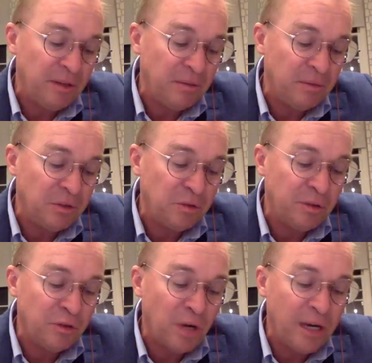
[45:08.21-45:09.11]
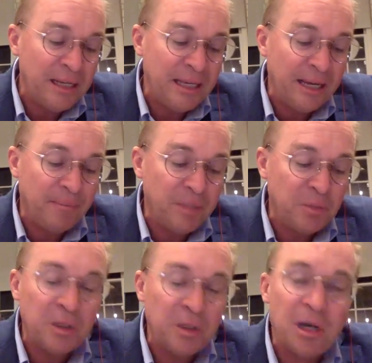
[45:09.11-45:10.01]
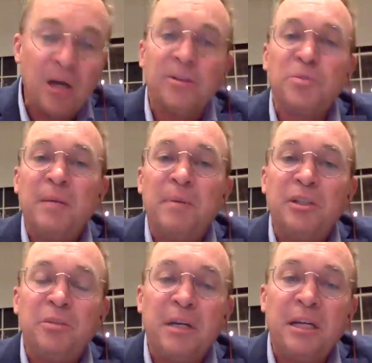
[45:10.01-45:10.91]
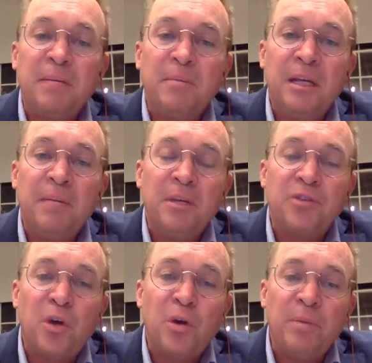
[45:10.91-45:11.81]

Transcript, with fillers: he was been trying to get Mitch McConnell to spend a bunch of money in, in Minnesota.